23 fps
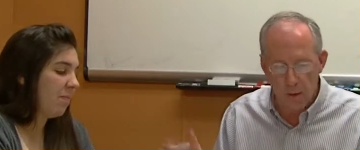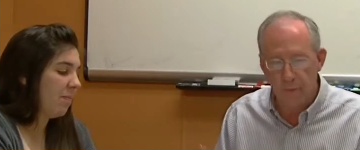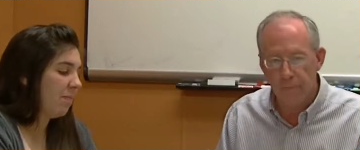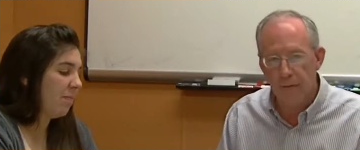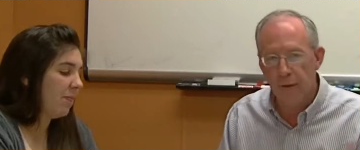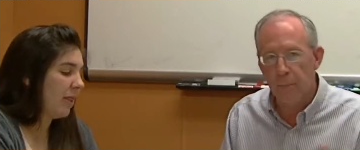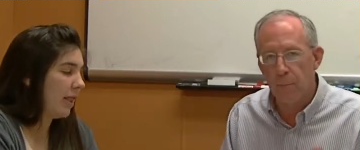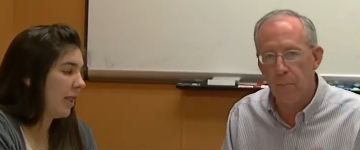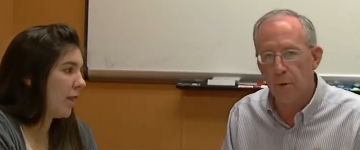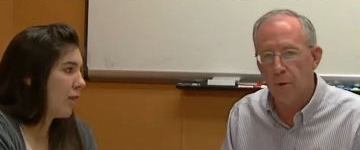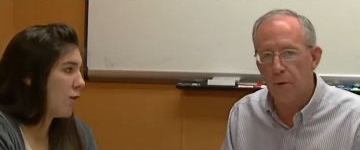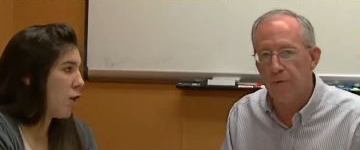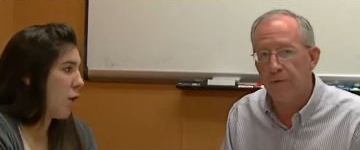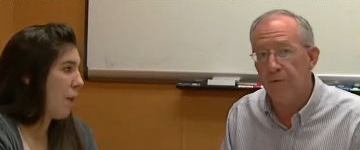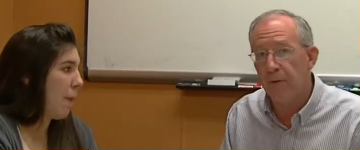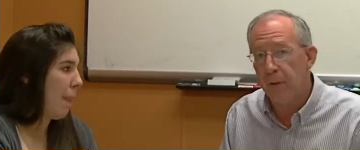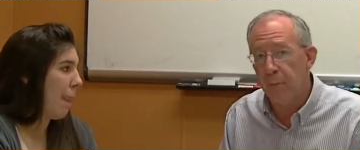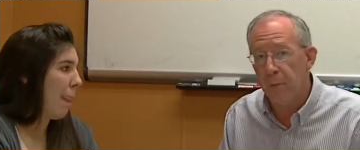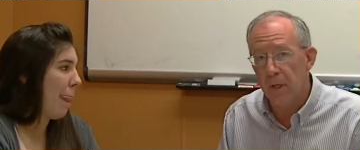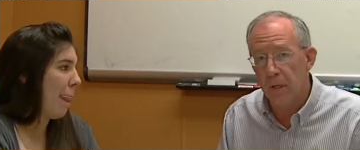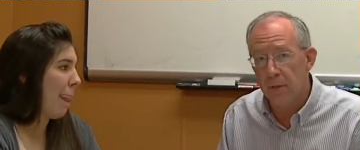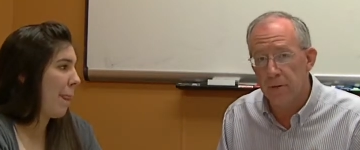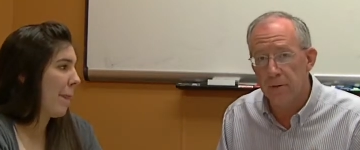Speaker 1: November
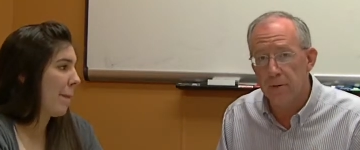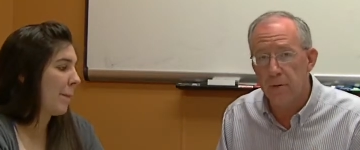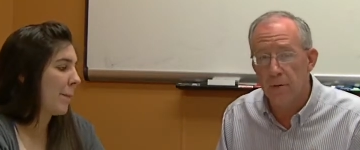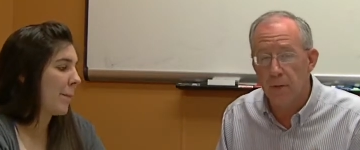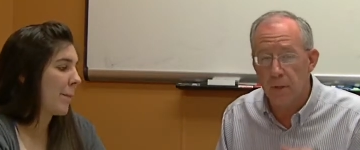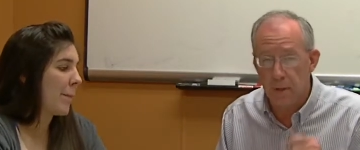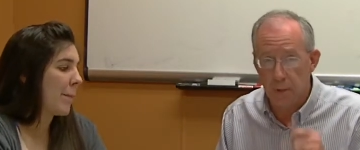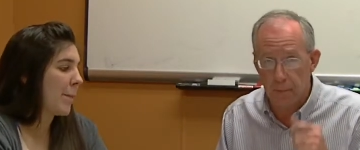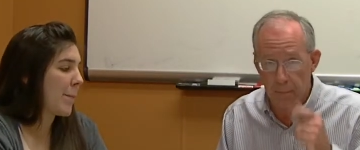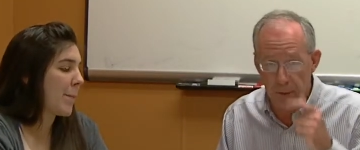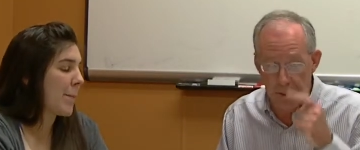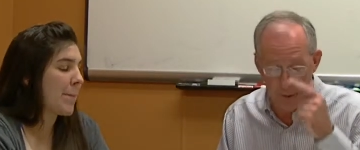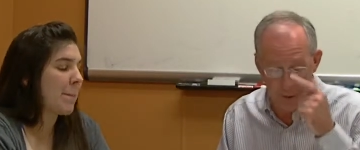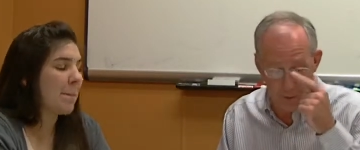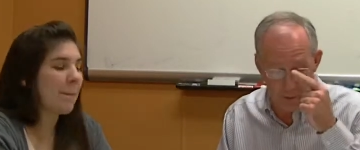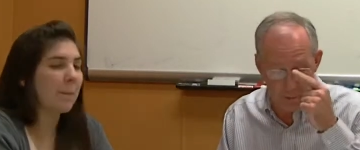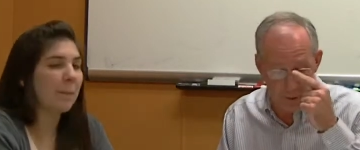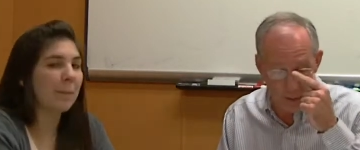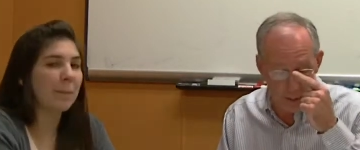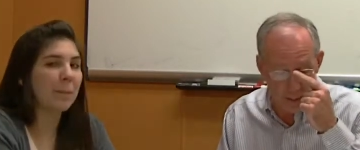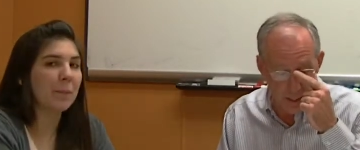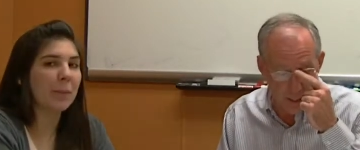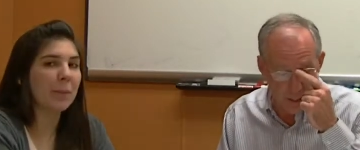Female Student of the Month at
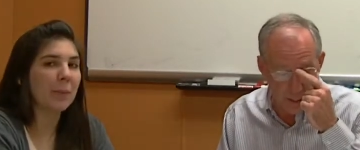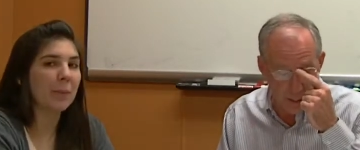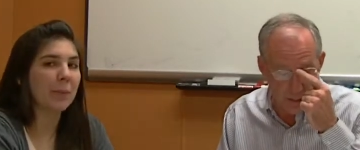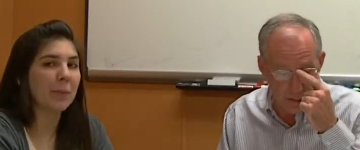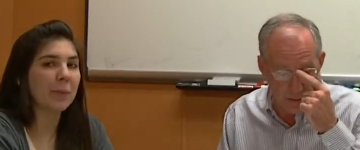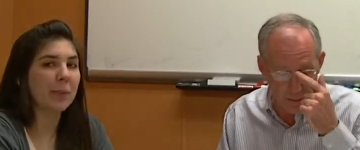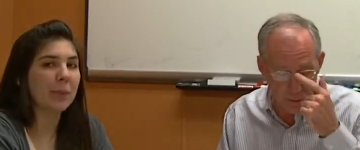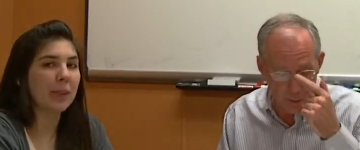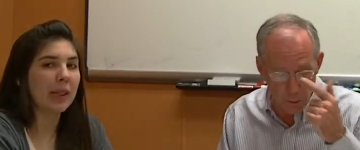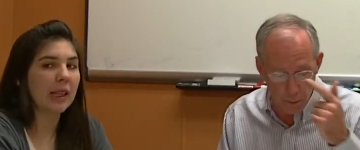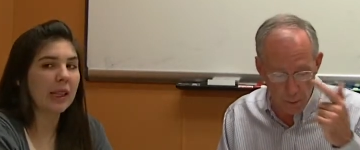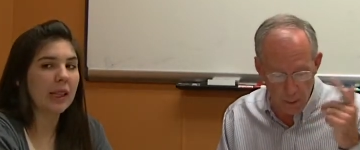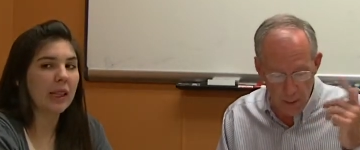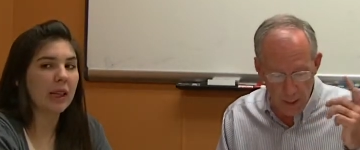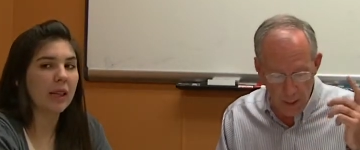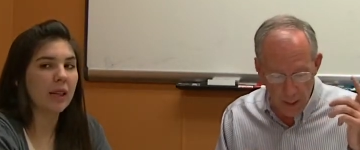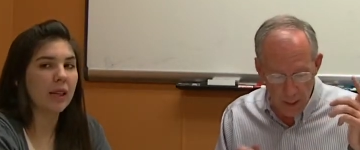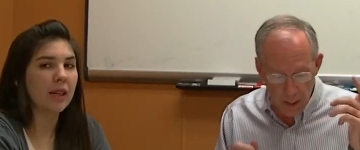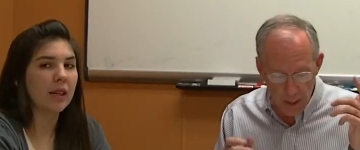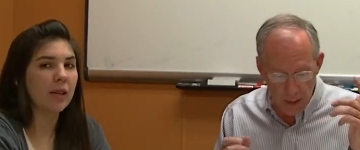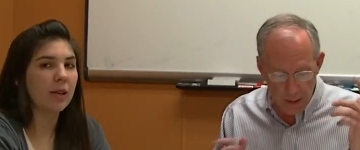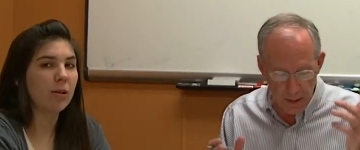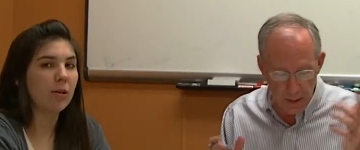Buckeye High School,
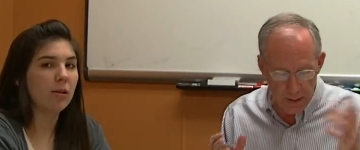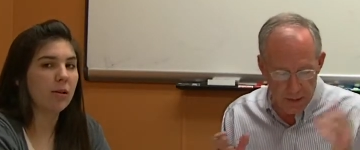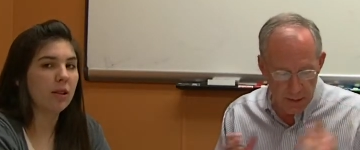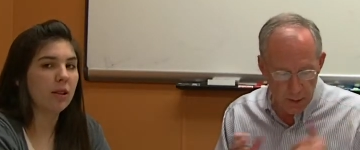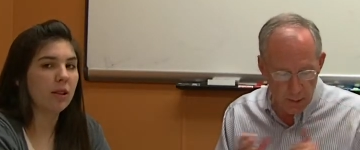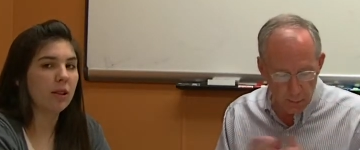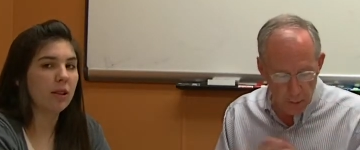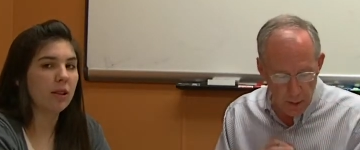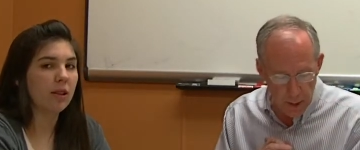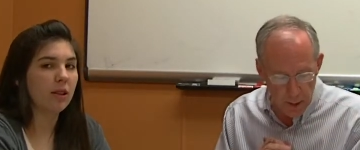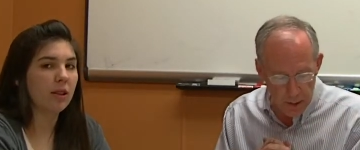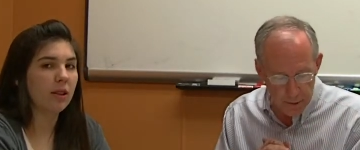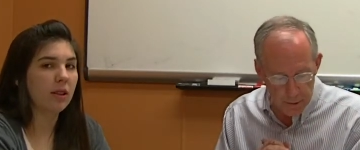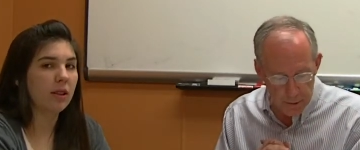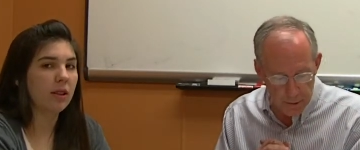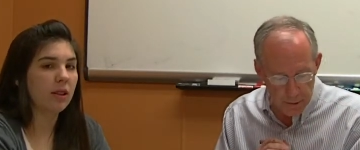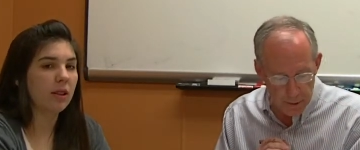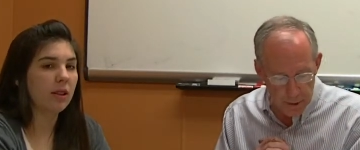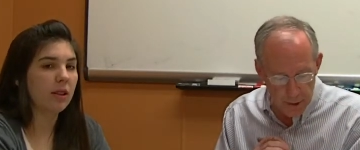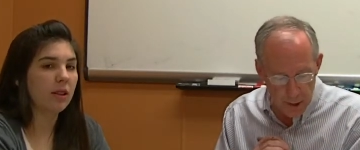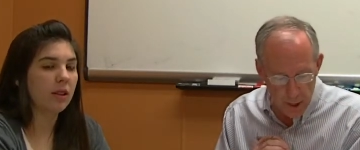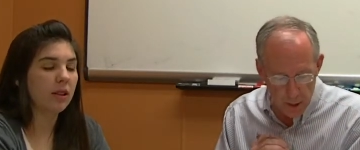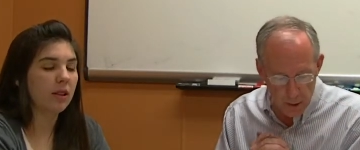Anessa
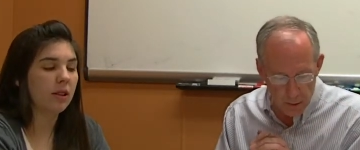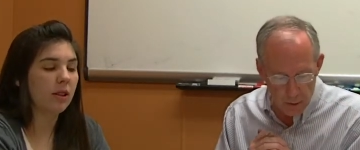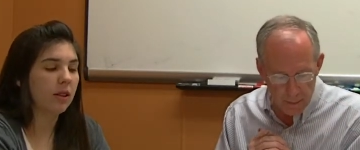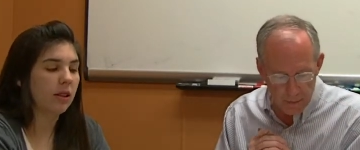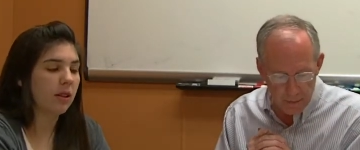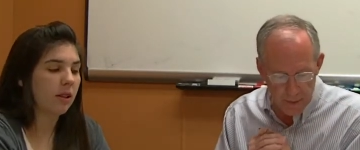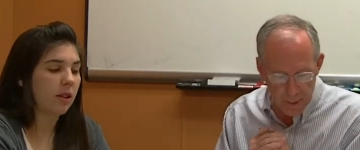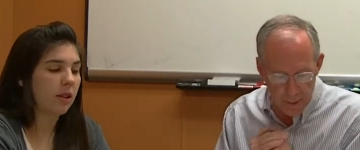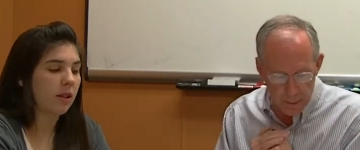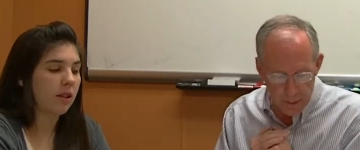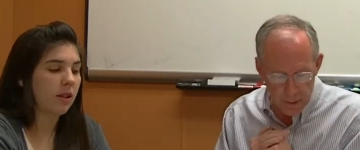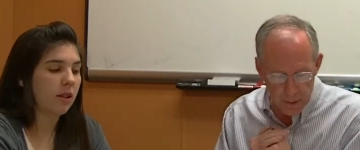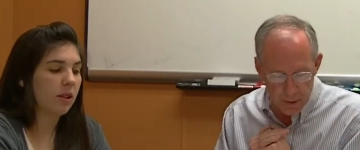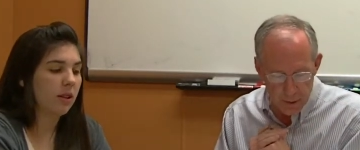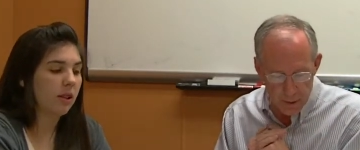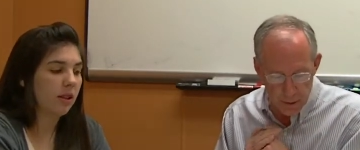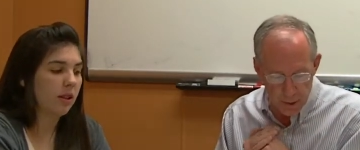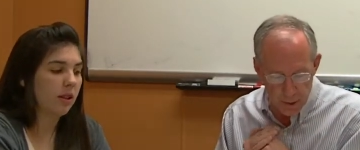Rogers, daughter of Debbie and